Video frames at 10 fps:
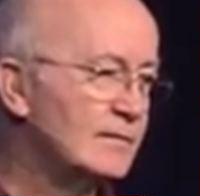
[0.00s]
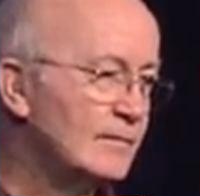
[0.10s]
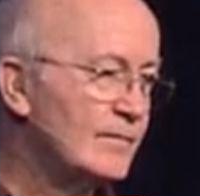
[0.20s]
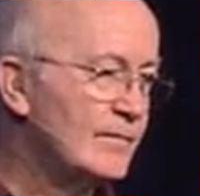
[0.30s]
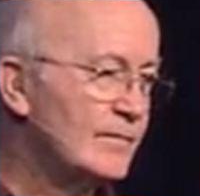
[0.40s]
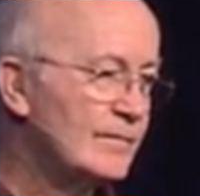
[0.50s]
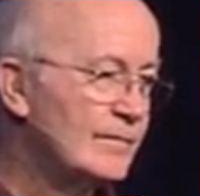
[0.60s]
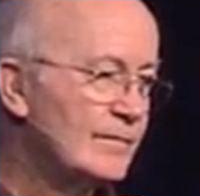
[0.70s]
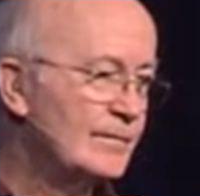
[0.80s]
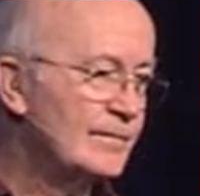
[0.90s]

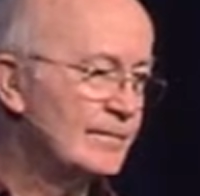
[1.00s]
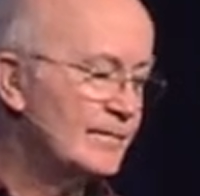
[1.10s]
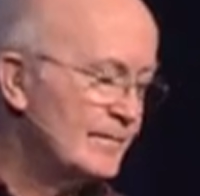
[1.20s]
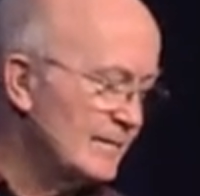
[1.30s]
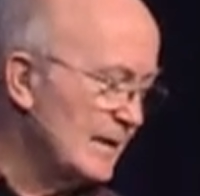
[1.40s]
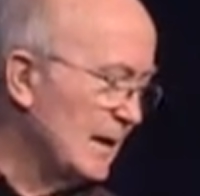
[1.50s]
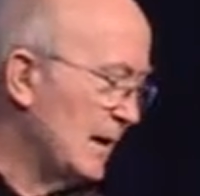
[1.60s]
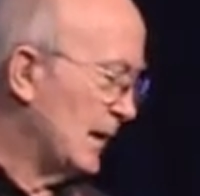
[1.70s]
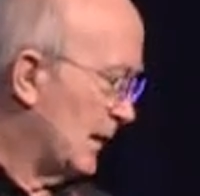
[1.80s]
Nothing is said.